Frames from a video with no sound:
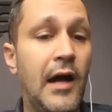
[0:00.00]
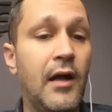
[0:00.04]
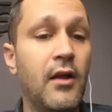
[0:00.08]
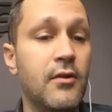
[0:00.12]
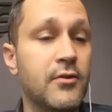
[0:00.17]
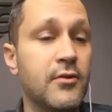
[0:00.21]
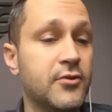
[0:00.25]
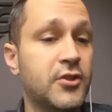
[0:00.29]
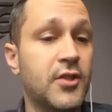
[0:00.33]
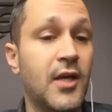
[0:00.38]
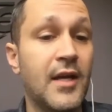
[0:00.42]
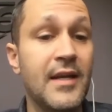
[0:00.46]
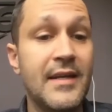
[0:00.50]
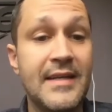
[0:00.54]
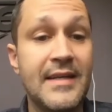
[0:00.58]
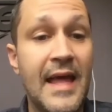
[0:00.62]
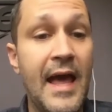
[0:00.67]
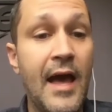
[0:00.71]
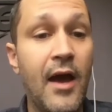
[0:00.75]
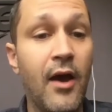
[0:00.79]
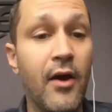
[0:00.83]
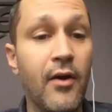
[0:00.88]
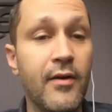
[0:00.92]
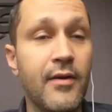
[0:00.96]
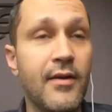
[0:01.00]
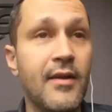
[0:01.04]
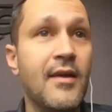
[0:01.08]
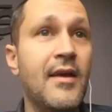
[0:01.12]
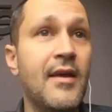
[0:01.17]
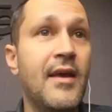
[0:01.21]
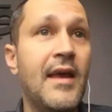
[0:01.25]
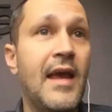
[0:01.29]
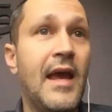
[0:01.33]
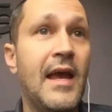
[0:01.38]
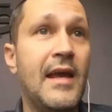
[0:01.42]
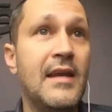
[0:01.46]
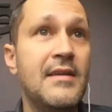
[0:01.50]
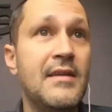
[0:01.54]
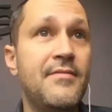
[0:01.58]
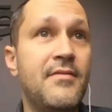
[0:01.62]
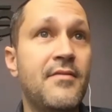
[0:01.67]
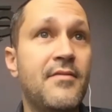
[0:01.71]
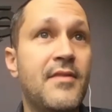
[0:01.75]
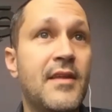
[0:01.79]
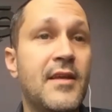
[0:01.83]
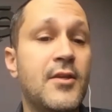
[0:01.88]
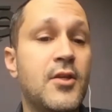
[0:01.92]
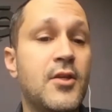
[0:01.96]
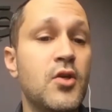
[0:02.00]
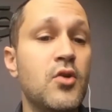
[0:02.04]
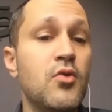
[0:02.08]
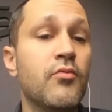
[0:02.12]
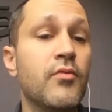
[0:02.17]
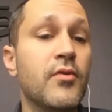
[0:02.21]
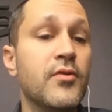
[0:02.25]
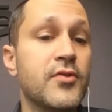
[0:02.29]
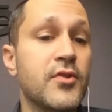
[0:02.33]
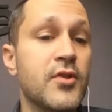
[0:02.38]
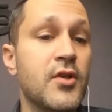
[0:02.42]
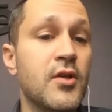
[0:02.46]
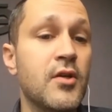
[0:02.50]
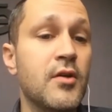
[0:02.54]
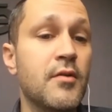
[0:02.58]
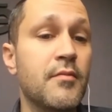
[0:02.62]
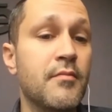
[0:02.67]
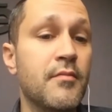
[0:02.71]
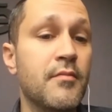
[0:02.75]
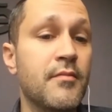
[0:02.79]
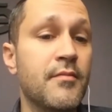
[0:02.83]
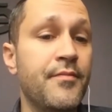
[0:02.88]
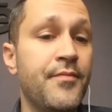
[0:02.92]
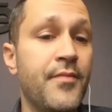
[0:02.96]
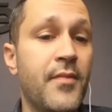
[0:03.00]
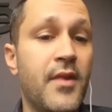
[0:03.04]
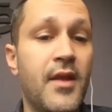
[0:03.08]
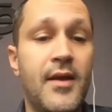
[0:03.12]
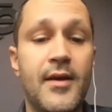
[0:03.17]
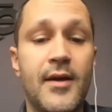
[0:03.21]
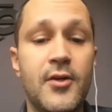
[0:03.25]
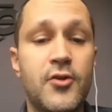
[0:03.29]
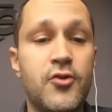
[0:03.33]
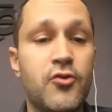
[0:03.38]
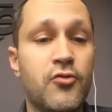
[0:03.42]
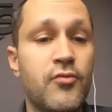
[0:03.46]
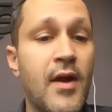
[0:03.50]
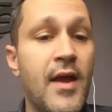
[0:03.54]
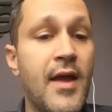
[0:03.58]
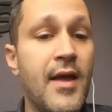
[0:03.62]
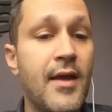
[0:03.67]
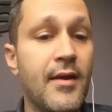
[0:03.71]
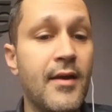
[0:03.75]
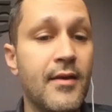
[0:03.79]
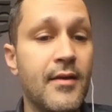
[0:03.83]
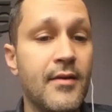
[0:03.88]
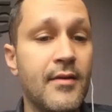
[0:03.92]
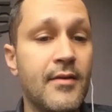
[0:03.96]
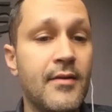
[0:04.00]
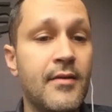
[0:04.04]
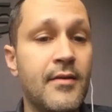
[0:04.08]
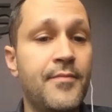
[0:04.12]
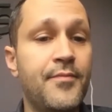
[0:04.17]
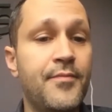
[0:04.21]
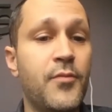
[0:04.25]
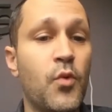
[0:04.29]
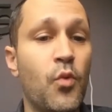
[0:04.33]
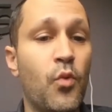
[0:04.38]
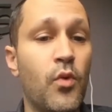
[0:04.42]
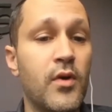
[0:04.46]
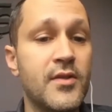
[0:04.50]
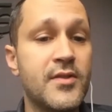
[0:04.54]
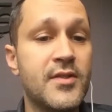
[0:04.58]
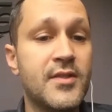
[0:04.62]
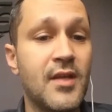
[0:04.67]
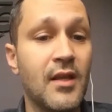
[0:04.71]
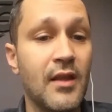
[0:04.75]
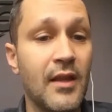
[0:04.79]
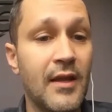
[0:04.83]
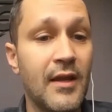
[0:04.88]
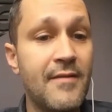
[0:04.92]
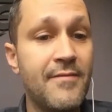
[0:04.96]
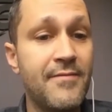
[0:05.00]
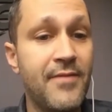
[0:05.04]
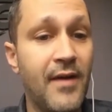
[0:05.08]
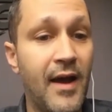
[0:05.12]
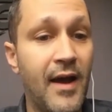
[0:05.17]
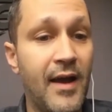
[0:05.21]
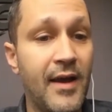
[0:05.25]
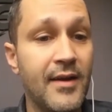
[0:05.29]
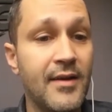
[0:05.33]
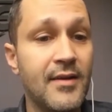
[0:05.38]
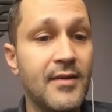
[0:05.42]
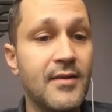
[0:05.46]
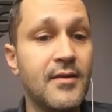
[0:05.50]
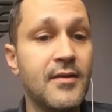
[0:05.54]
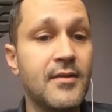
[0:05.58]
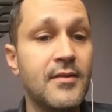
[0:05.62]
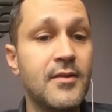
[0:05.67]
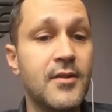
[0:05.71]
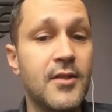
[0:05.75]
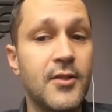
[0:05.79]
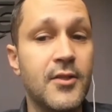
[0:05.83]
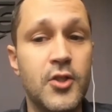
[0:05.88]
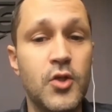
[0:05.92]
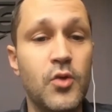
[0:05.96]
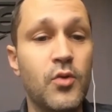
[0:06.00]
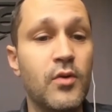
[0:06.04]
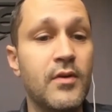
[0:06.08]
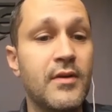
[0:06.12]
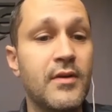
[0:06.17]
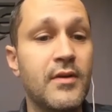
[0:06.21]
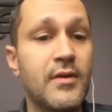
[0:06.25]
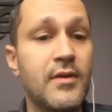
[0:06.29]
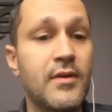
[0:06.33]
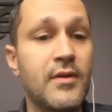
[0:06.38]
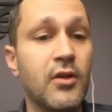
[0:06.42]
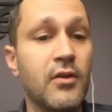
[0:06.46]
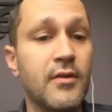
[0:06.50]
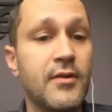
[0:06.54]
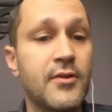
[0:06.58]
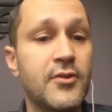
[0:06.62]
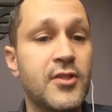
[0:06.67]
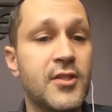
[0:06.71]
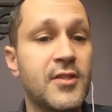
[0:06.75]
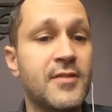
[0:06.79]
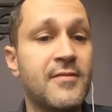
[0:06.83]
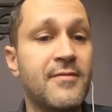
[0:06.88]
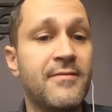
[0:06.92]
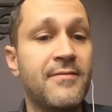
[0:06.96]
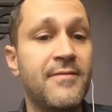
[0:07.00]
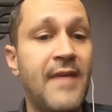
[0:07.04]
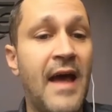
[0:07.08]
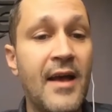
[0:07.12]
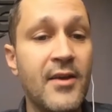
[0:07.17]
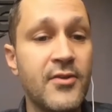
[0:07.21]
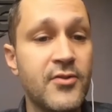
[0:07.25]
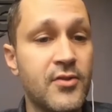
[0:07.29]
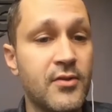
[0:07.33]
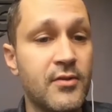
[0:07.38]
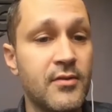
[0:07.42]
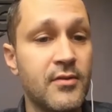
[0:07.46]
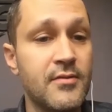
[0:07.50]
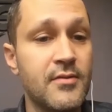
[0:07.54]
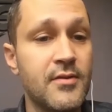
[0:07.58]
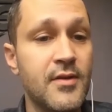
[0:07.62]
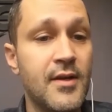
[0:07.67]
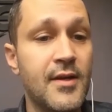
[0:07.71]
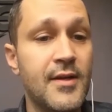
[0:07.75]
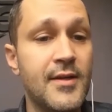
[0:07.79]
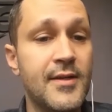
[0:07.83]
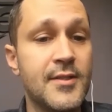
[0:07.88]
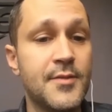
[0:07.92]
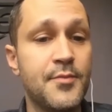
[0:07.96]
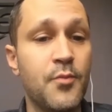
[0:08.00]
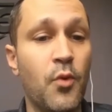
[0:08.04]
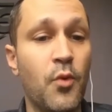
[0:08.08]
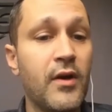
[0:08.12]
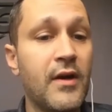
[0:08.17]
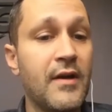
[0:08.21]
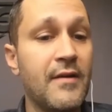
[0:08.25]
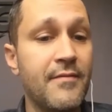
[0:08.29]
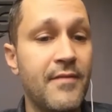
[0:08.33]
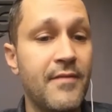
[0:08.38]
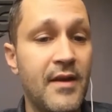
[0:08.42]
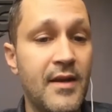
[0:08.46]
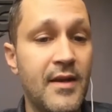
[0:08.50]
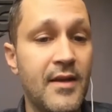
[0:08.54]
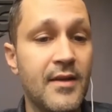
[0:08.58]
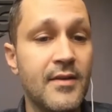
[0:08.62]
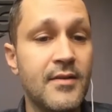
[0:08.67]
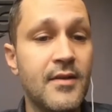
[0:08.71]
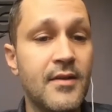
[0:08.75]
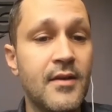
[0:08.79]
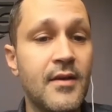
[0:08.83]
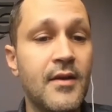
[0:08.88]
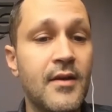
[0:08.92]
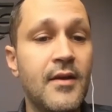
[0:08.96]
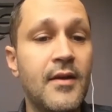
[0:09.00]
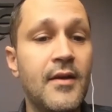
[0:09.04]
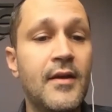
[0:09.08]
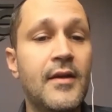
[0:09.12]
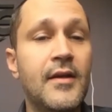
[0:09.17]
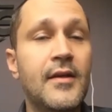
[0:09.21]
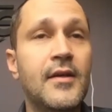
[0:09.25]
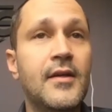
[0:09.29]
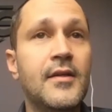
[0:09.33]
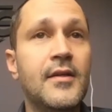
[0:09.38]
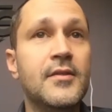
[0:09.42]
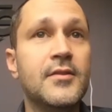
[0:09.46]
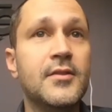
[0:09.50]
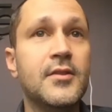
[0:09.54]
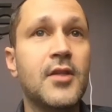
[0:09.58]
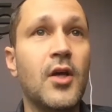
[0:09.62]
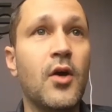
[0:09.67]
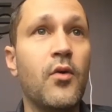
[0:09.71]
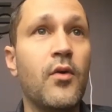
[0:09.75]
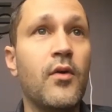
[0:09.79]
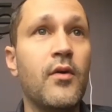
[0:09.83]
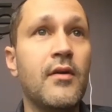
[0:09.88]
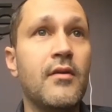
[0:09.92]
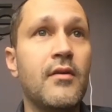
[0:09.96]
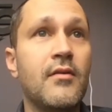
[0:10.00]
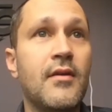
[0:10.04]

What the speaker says: shut down. And even if they do resume, a trend was solidified to do it digital. It's just faster, it's more convenient. So